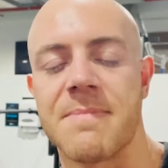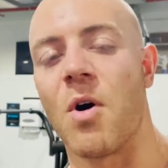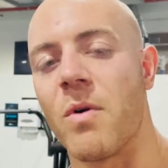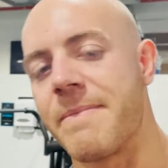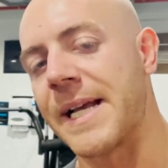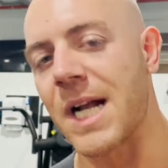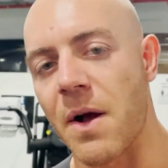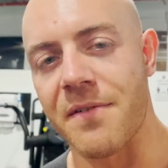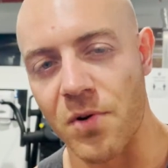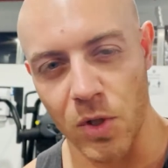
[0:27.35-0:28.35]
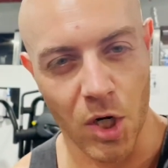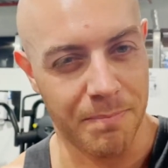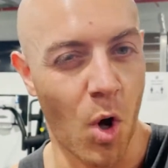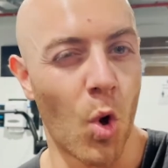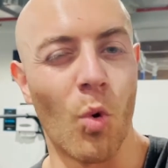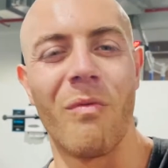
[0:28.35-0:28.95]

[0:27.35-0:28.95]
but we've been going through a lot of pull